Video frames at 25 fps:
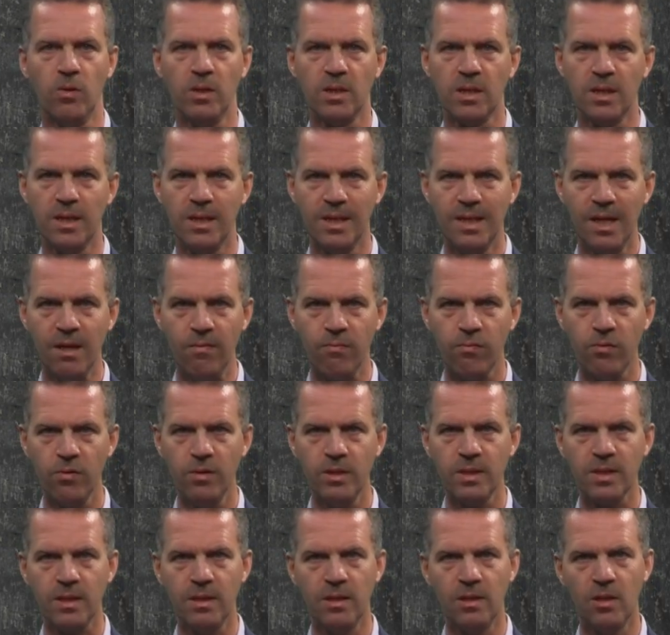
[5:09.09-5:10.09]
is a
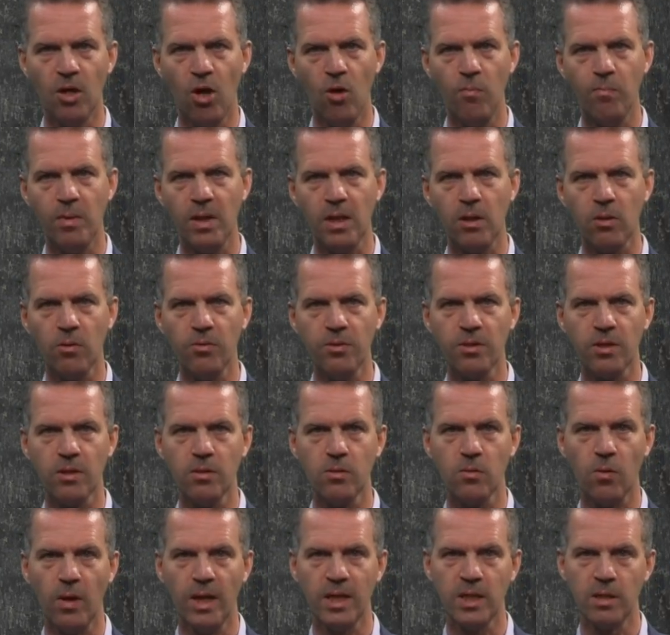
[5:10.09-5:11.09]
difference in doping
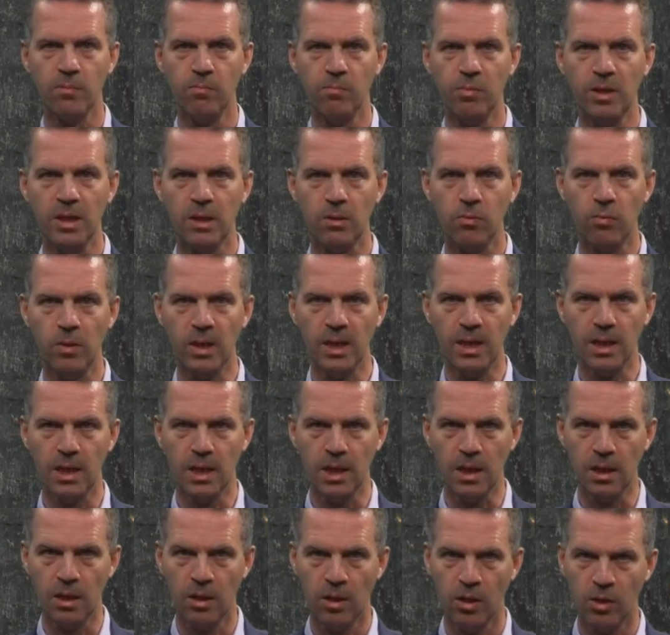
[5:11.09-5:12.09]
concentration between
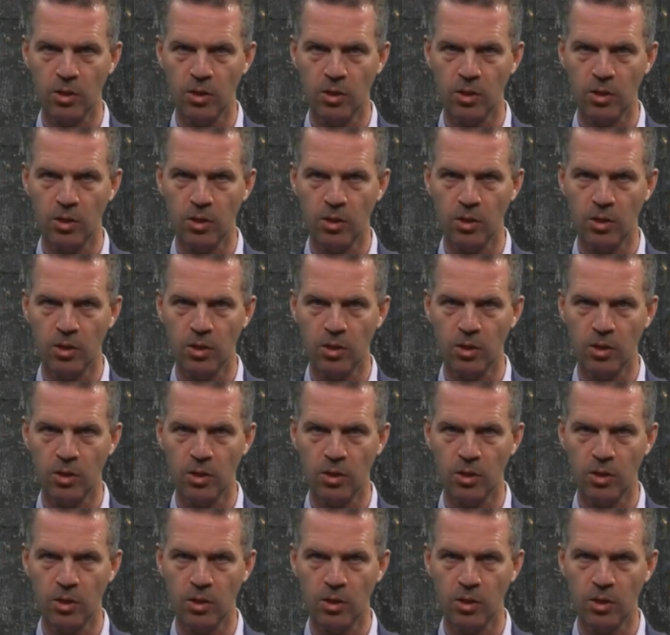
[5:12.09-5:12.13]
the